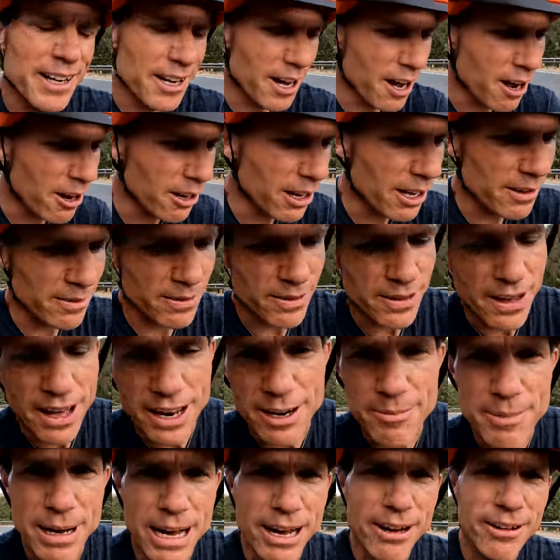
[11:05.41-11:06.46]
All I've
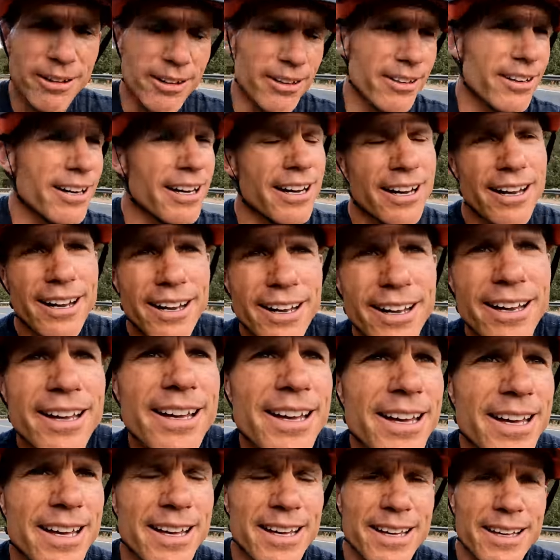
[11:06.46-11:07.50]
thought about are,
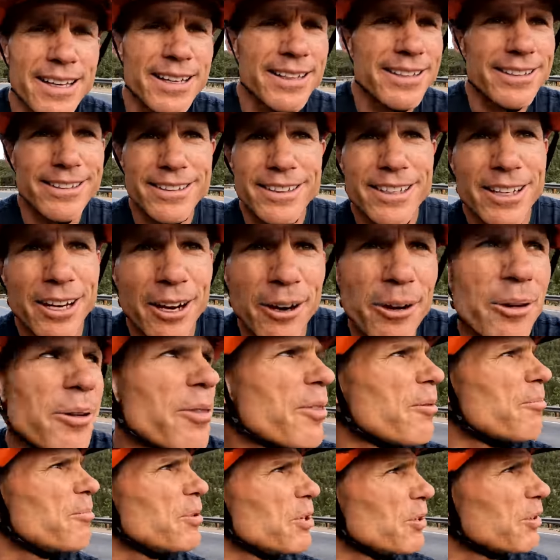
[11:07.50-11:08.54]
you know,
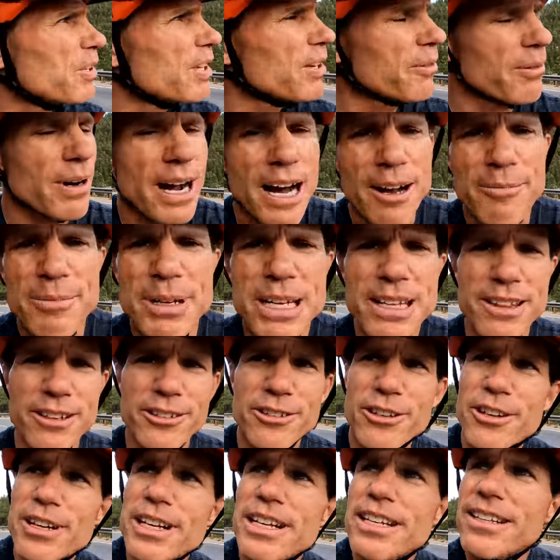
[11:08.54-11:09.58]
the beauty around me, the
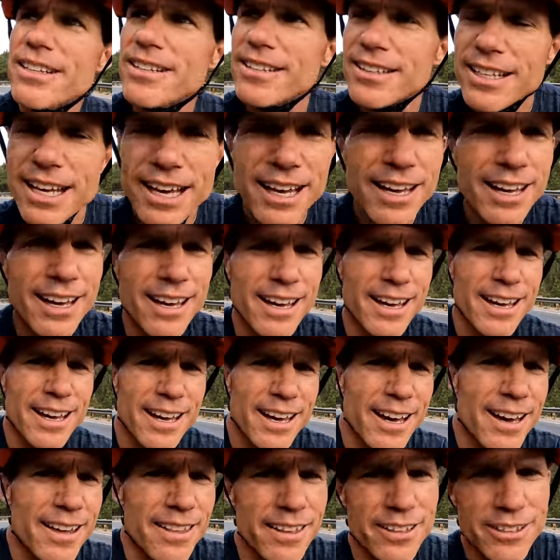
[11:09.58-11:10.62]
trees,
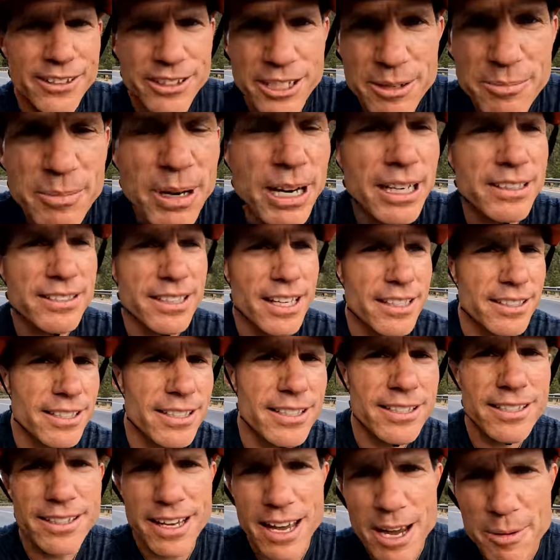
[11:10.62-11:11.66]
the chipmunks I
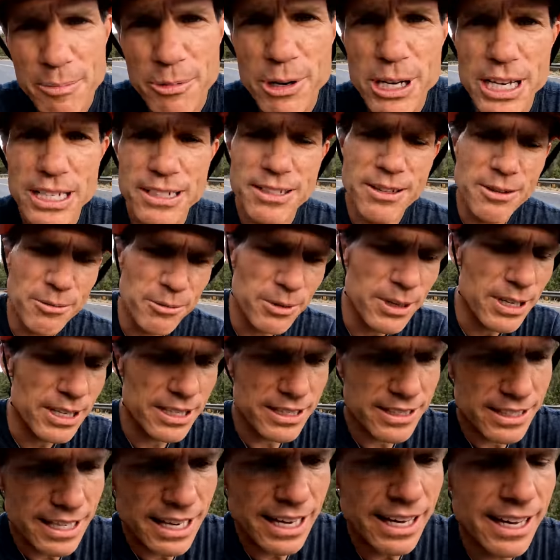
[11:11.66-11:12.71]
see scampering into the
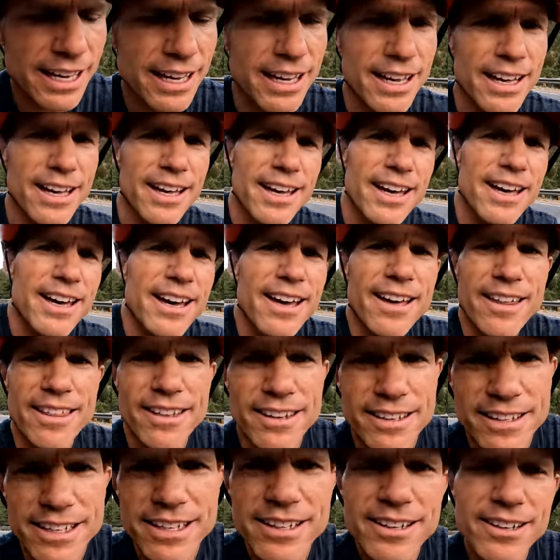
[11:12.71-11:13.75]
woods,
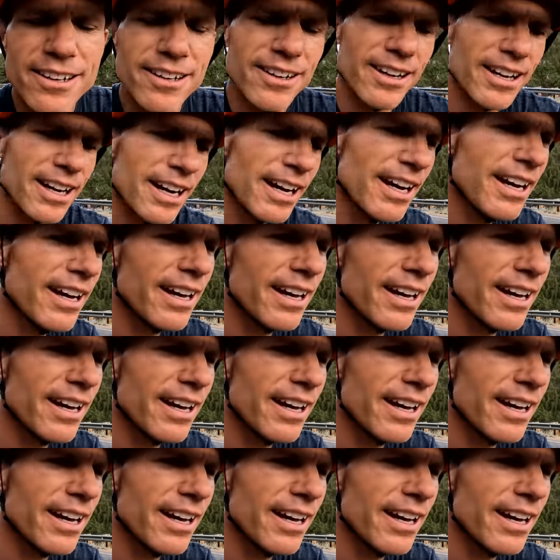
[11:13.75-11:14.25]
the deer,